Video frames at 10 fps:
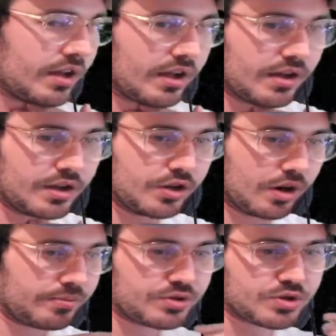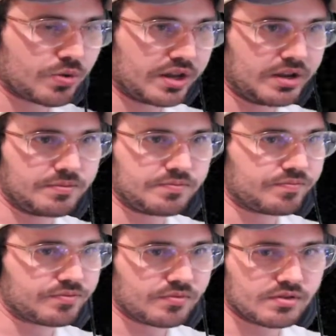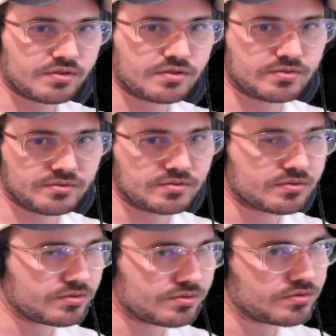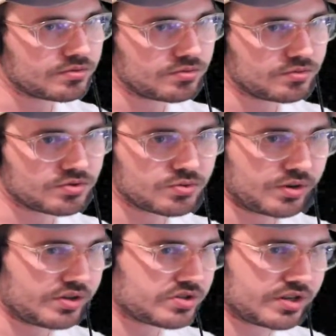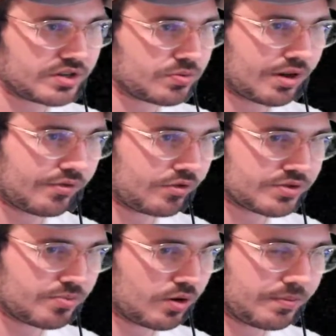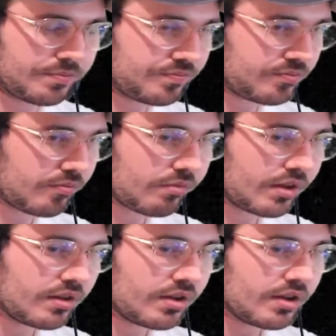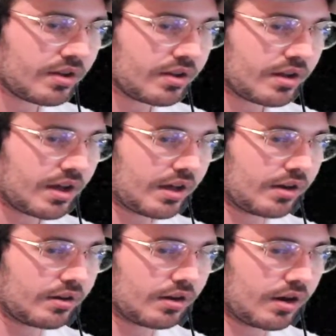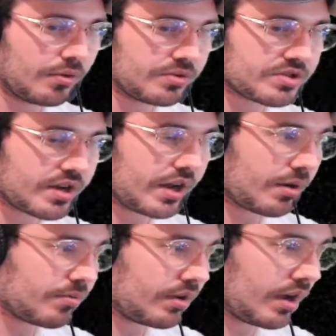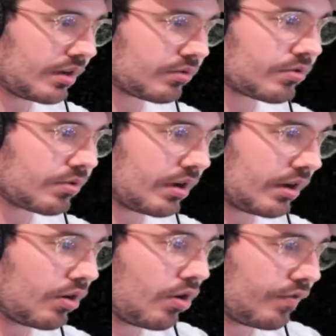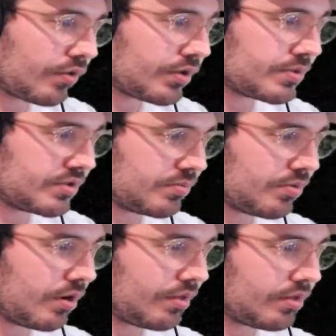I'm 26, whatever at this point. And I was staying at home for Christmas in Perth.